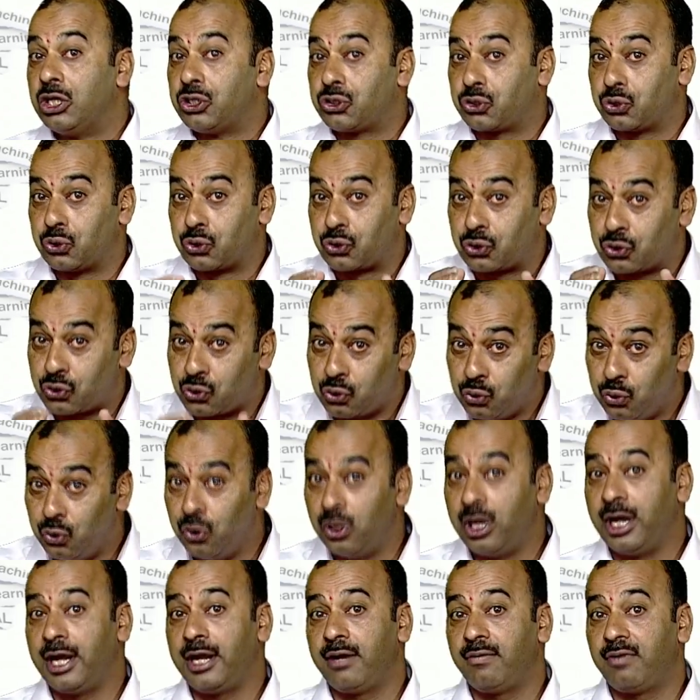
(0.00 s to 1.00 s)
So,
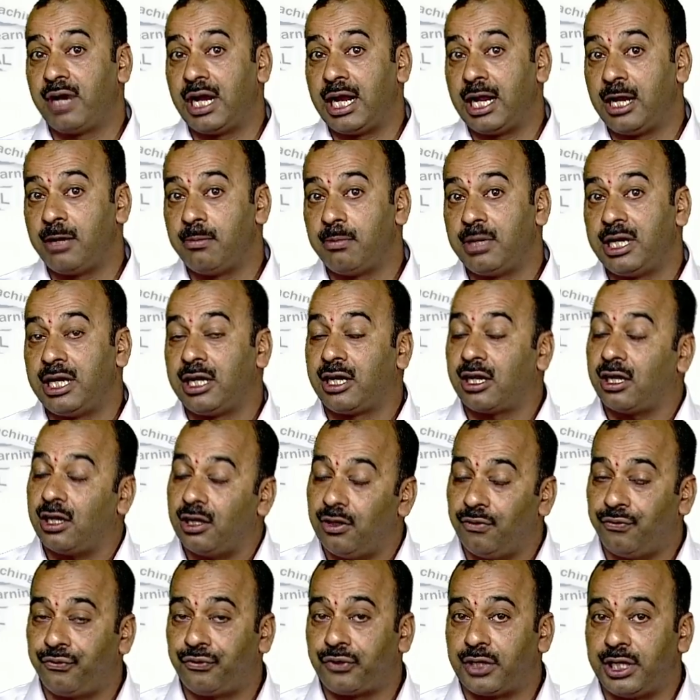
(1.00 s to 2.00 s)
school environment
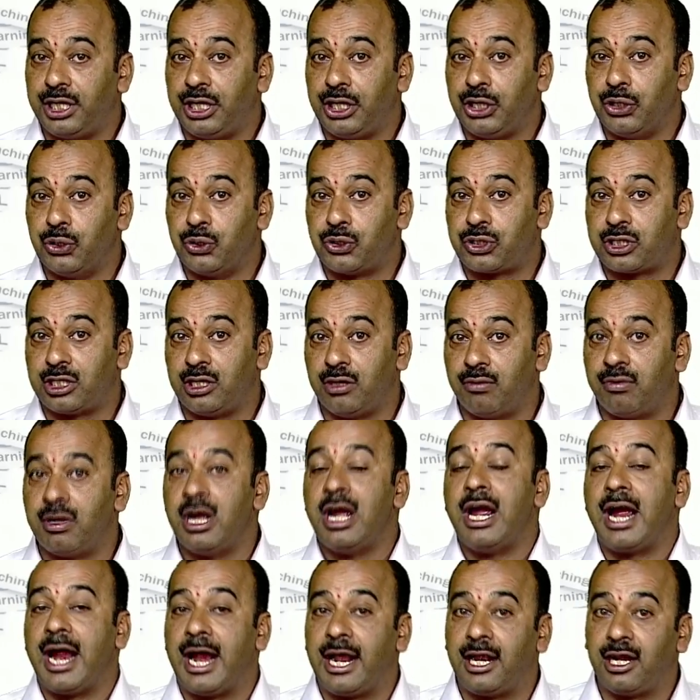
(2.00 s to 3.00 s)
if
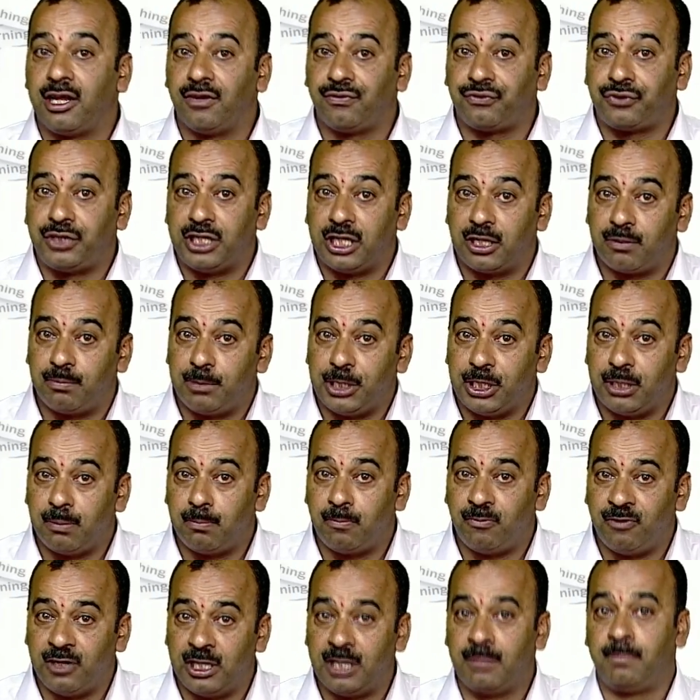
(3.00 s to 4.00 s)
conducive and if there be,
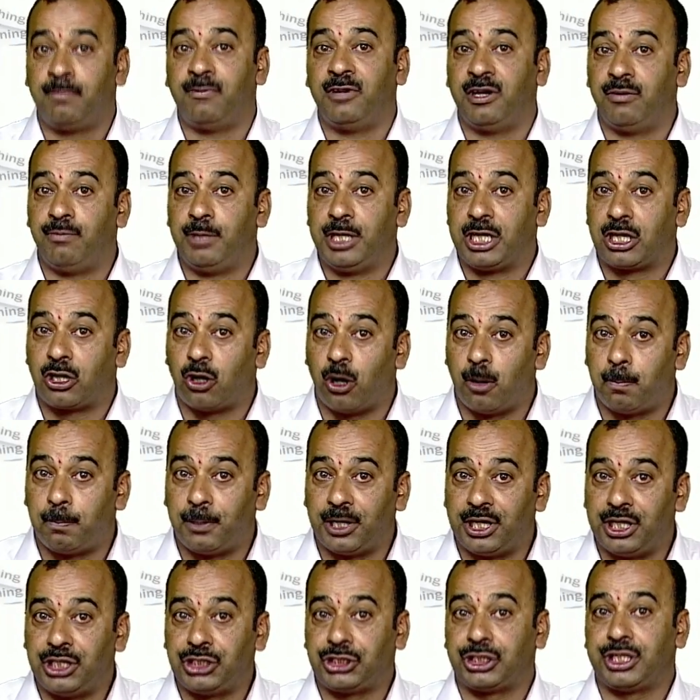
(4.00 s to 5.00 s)
will be
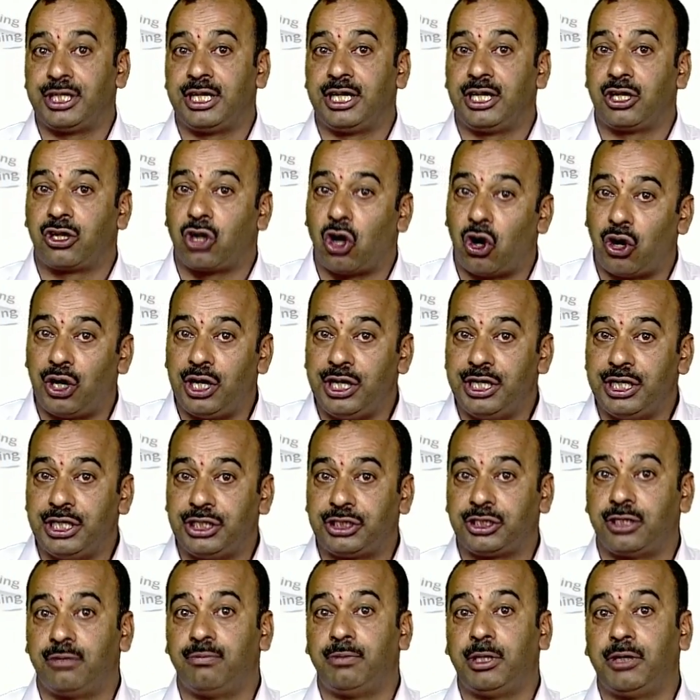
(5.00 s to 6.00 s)
cooperation and
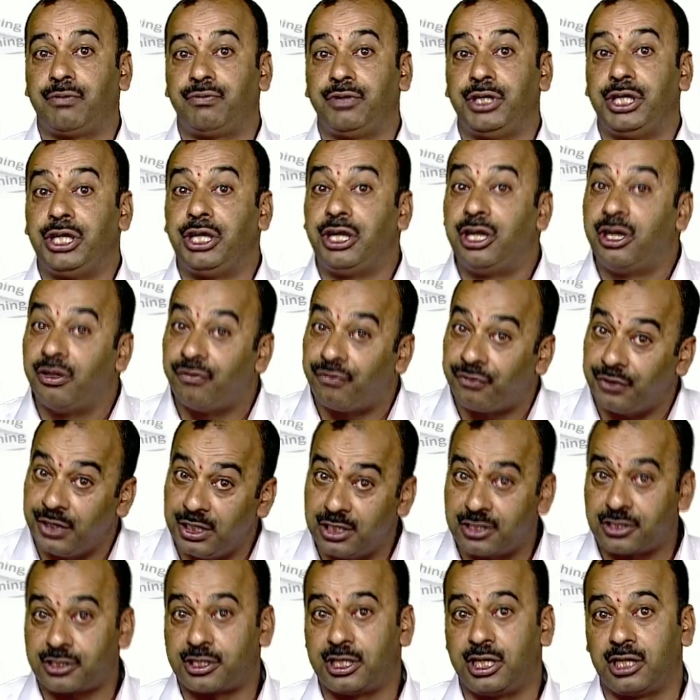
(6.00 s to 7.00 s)
coordination between
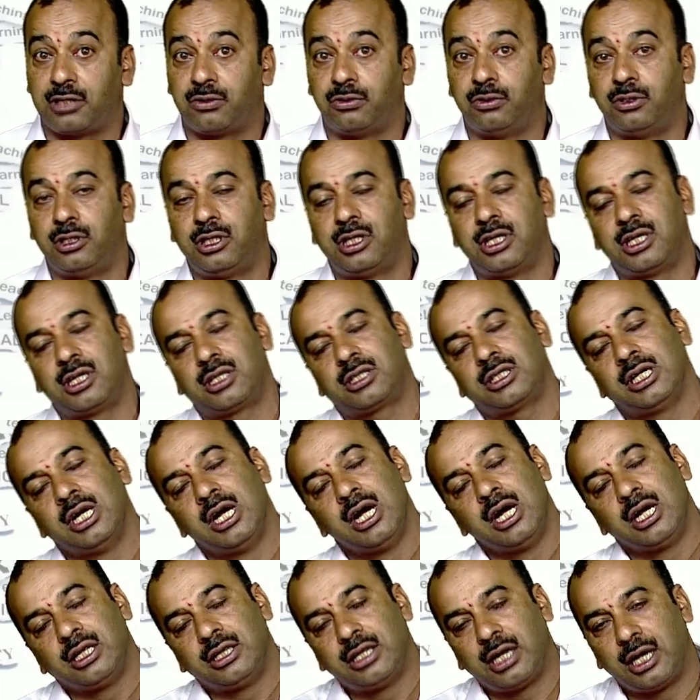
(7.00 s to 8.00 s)
different stakeholders,
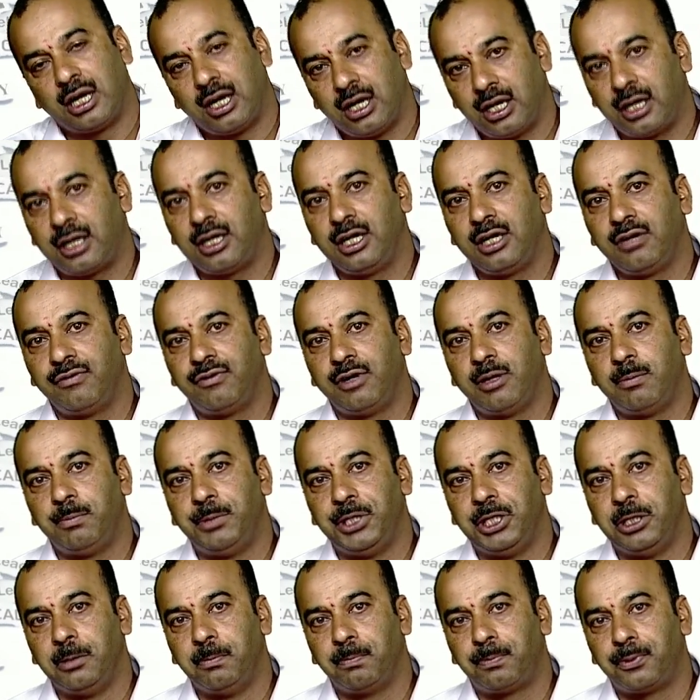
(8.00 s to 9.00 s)
the learning will
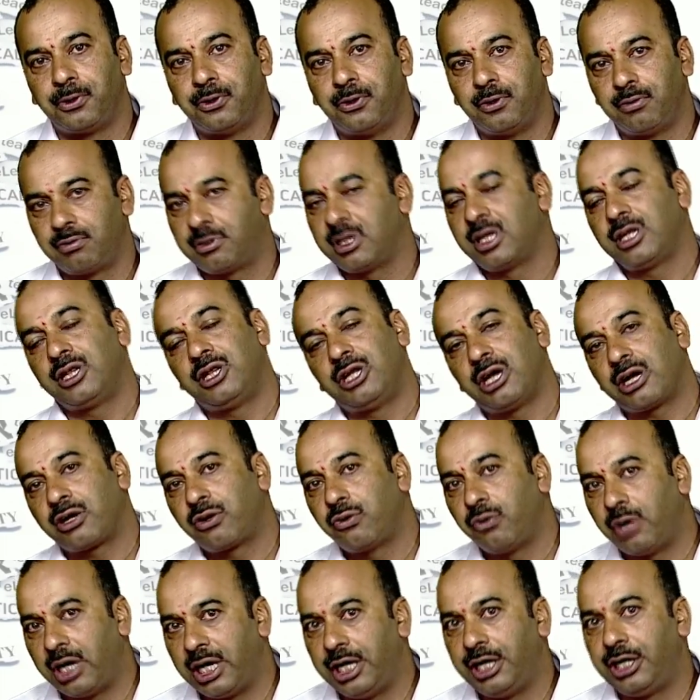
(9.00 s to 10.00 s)
be improved, the
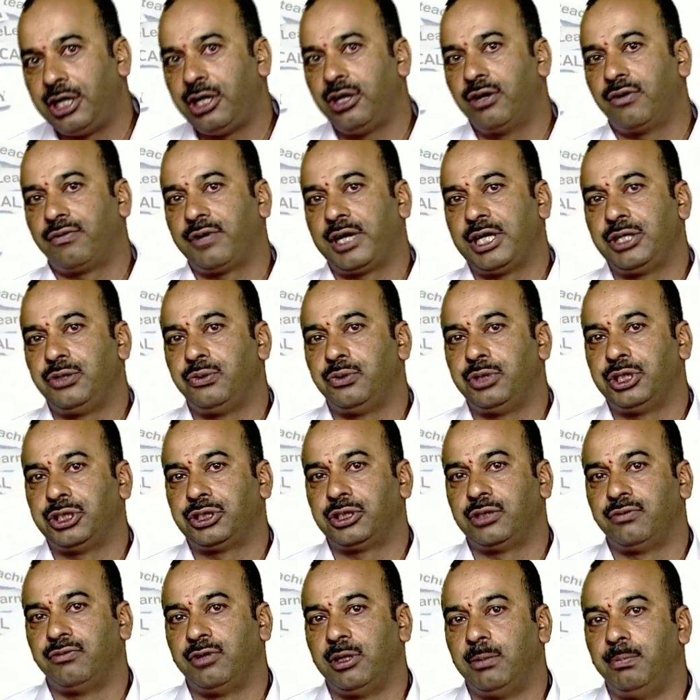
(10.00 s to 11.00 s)
quality of
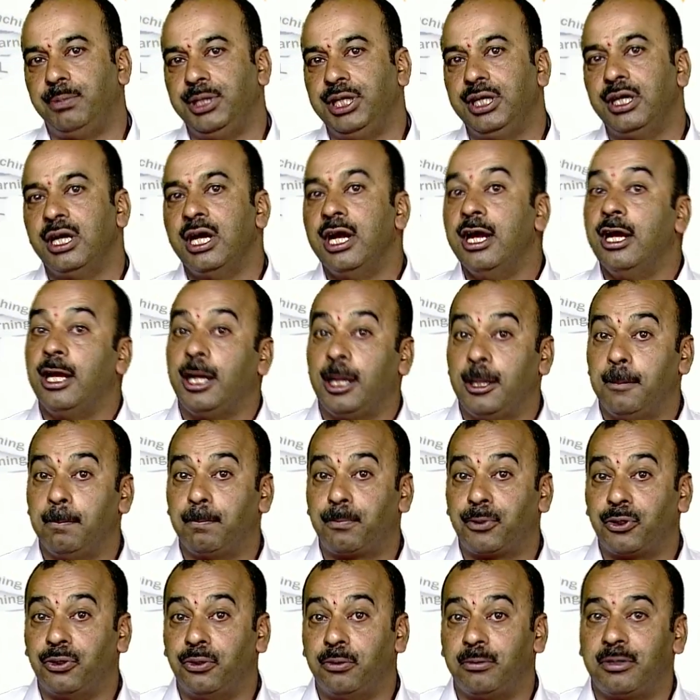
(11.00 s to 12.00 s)
education will be
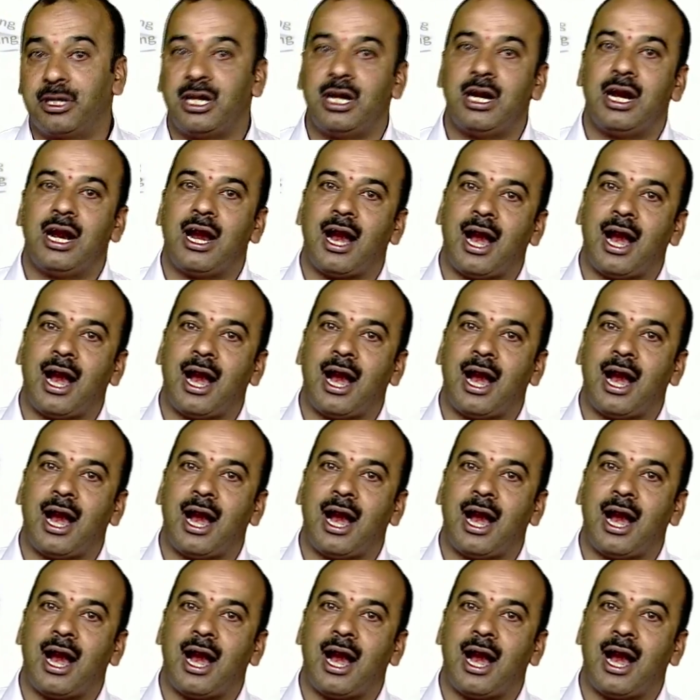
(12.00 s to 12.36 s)
improved.